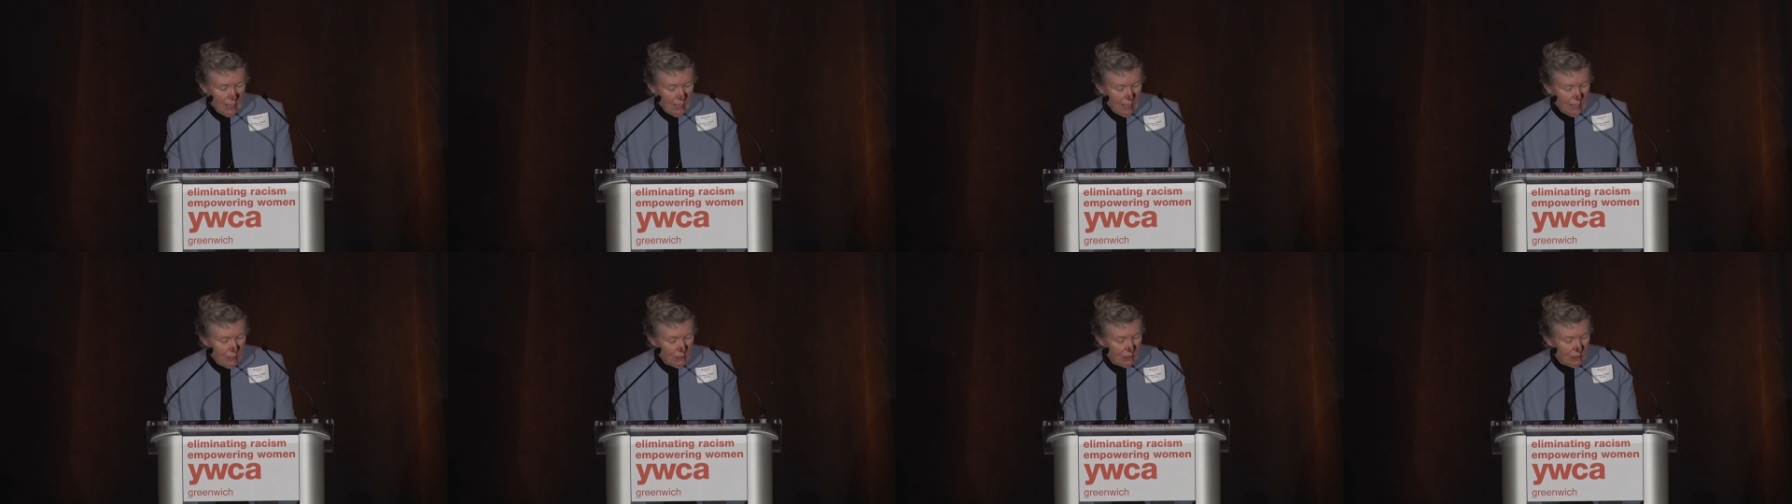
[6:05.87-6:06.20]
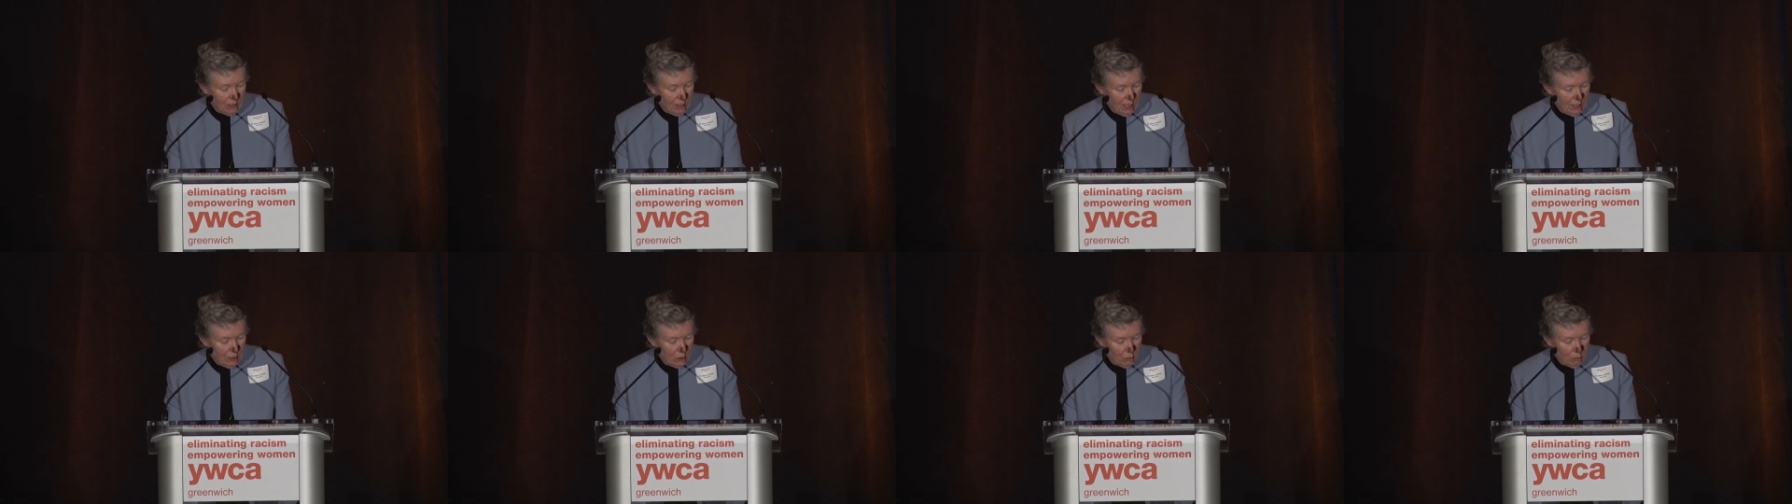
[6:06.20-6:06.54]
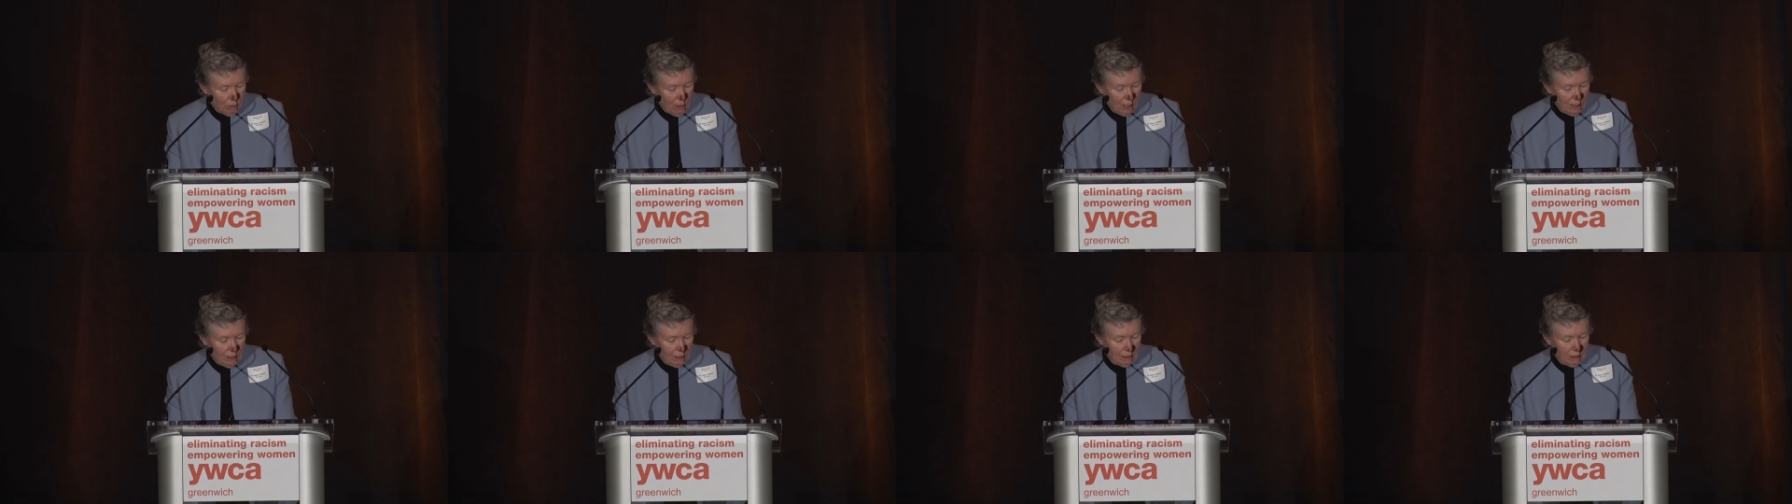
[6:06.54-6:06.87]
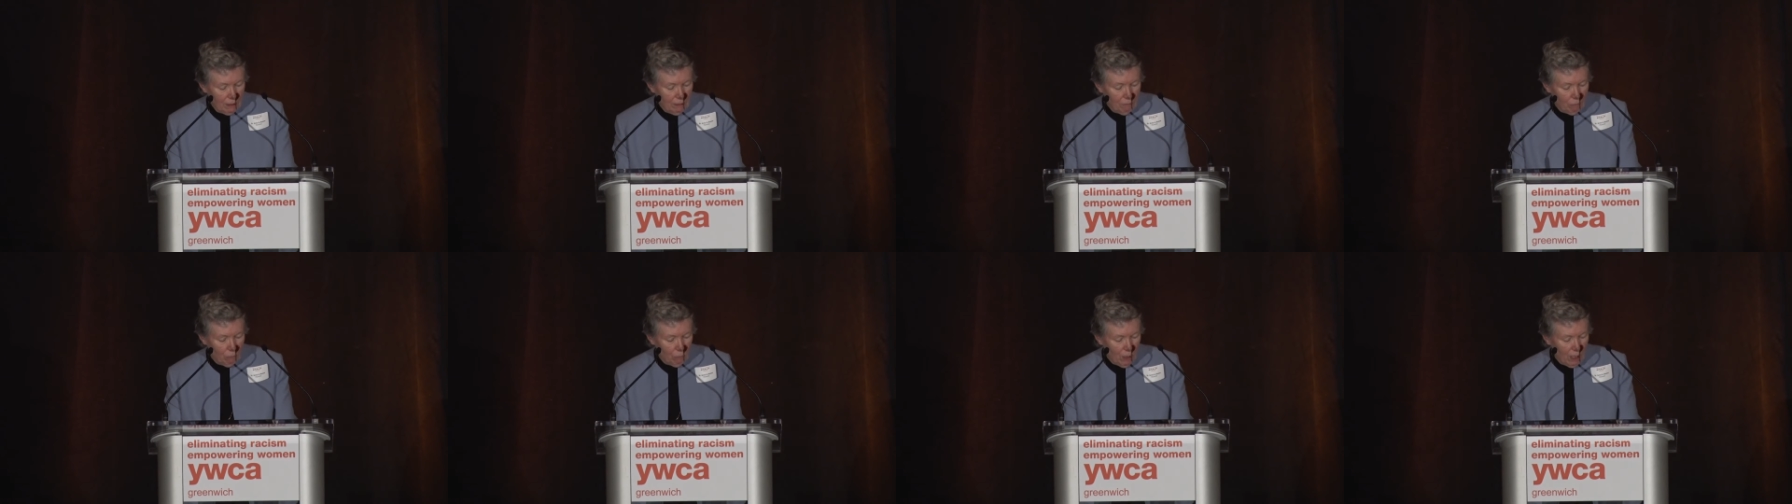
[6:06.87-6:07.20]
as they try to
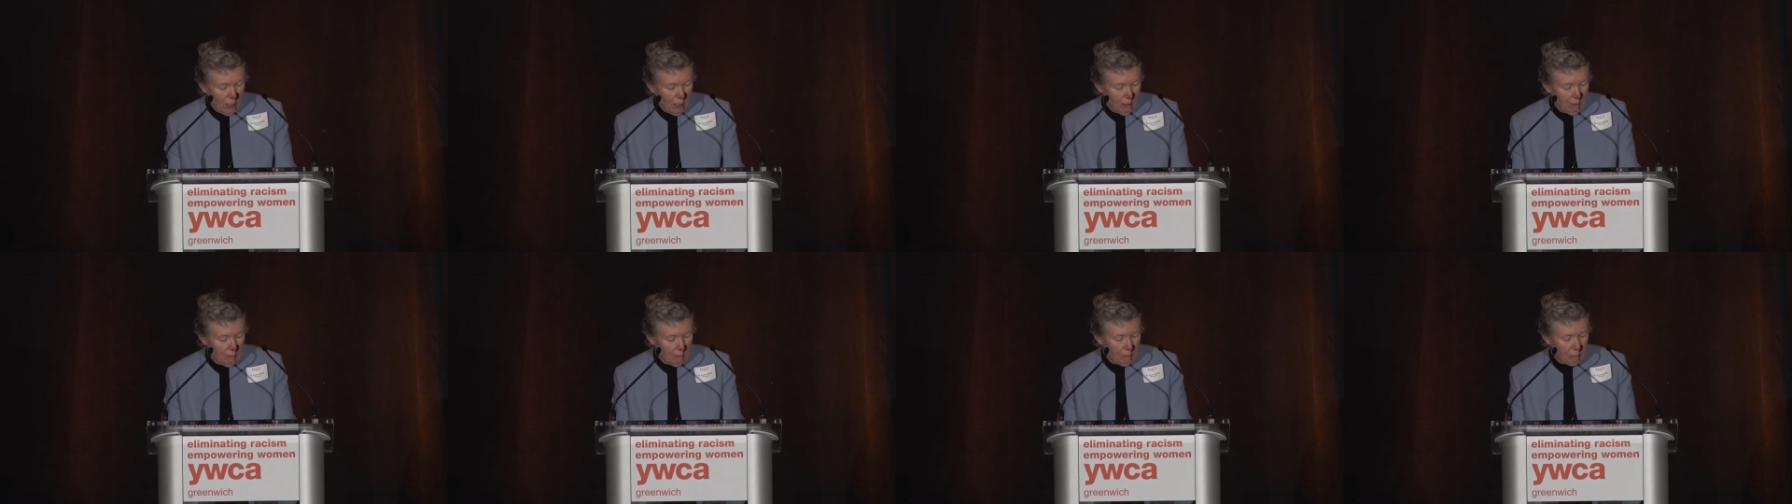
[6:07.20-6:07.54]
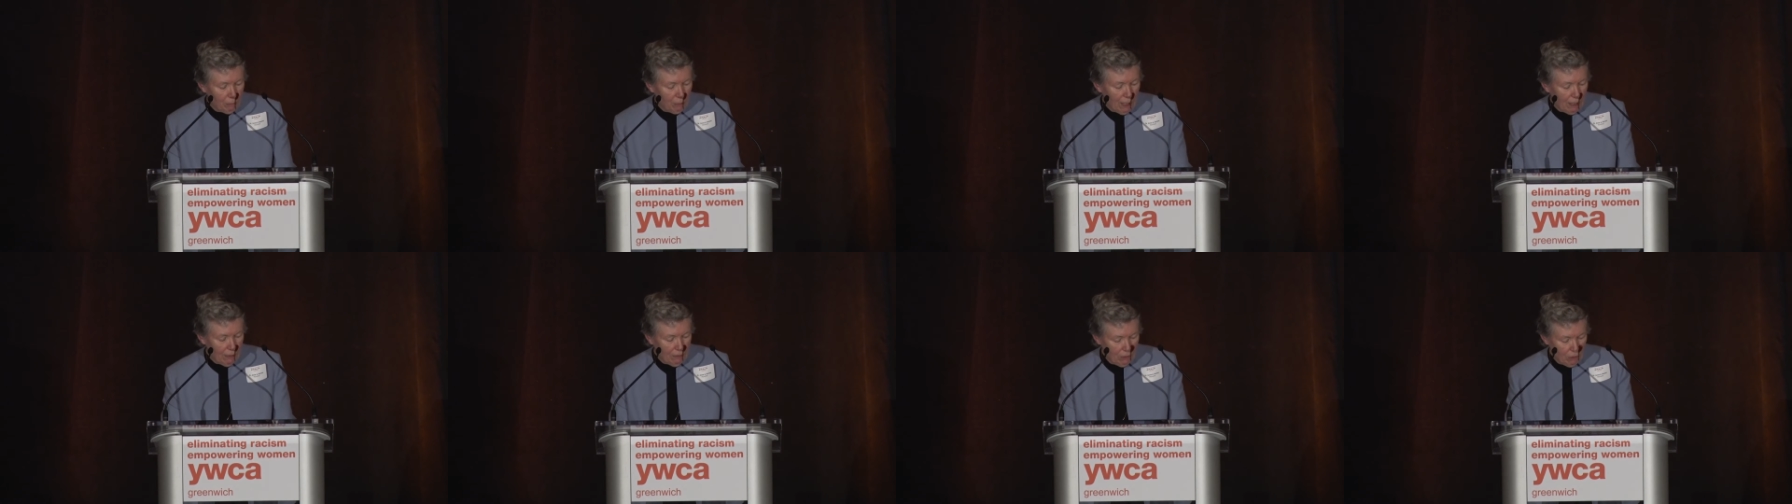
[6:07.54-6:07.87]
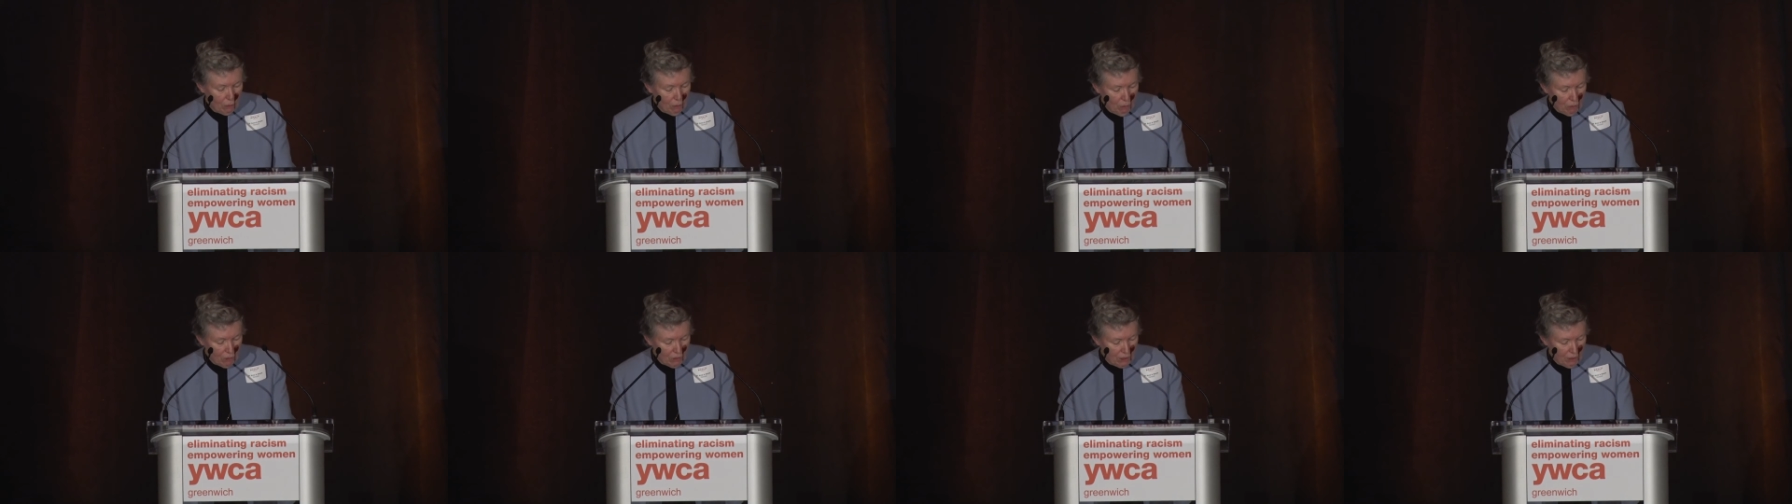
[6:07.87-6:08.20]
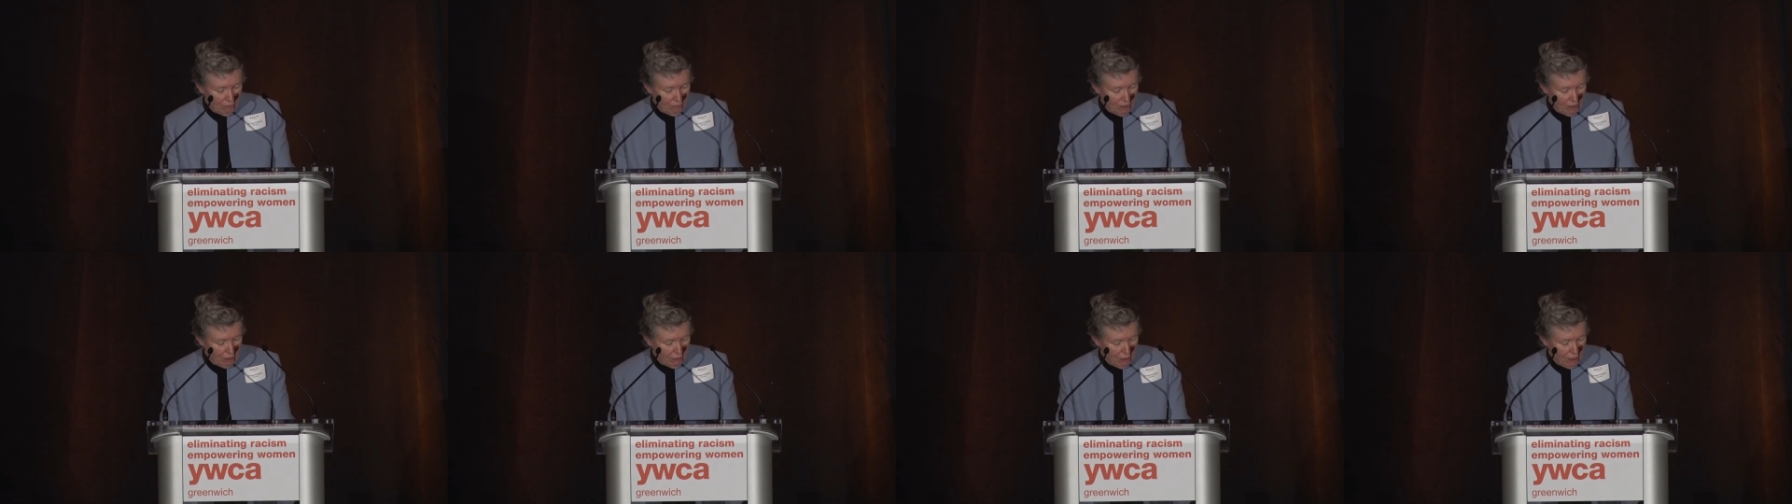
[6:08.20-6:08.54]
live well throughout the course
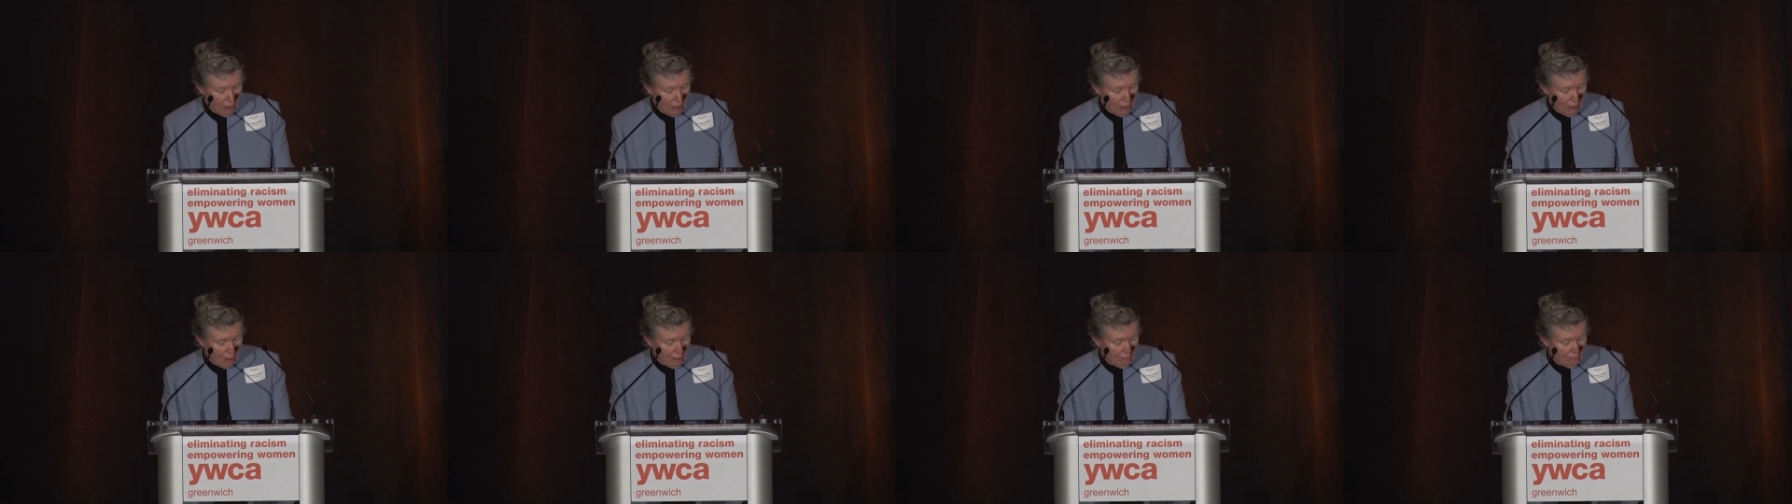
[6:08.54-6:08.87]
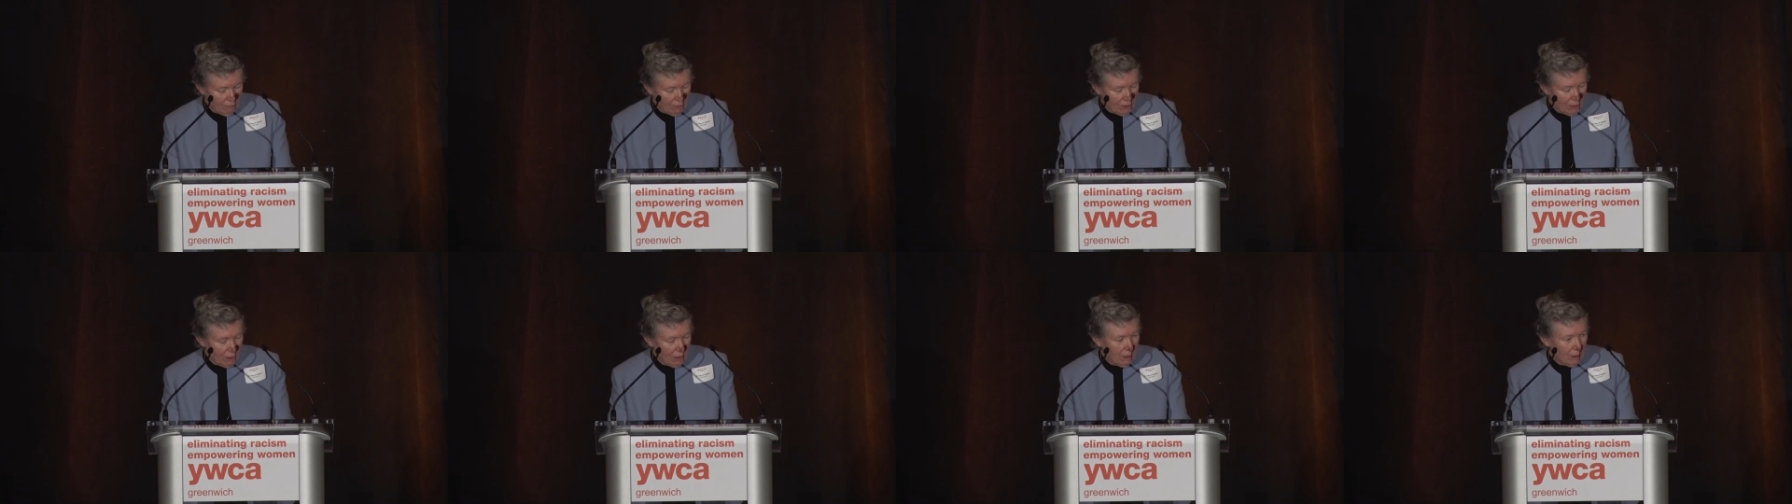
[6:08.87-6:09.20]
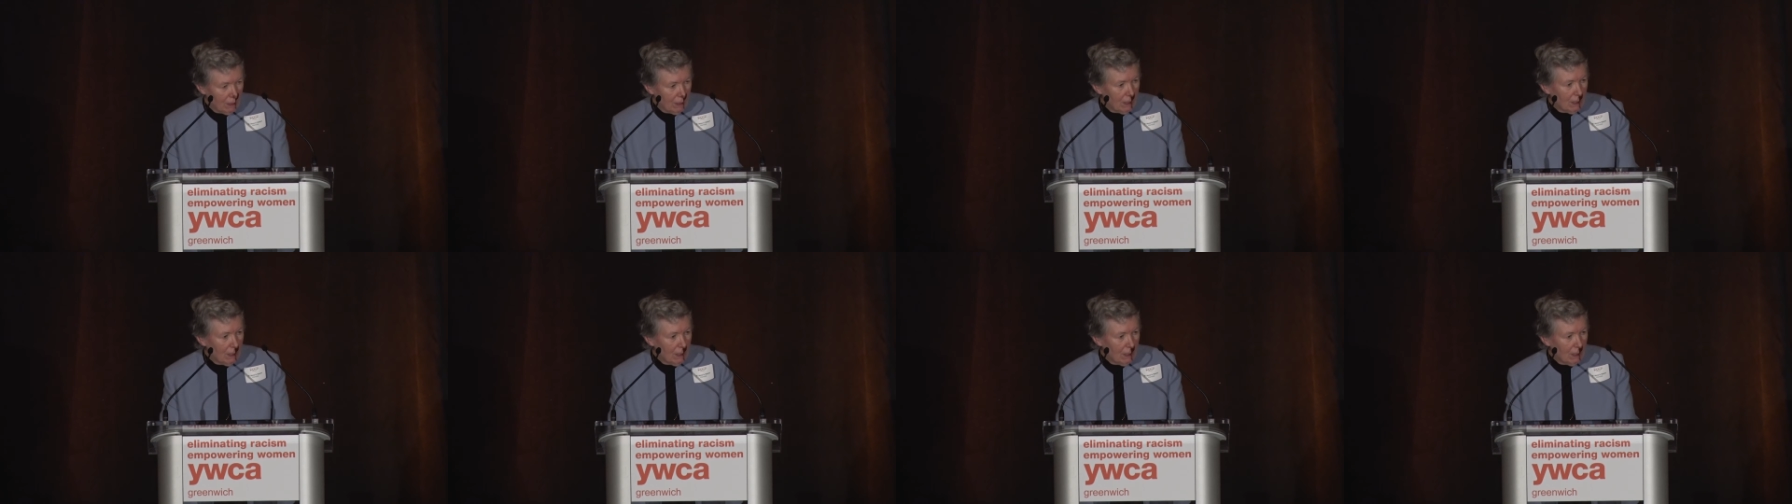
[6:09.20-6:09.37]
of their lives.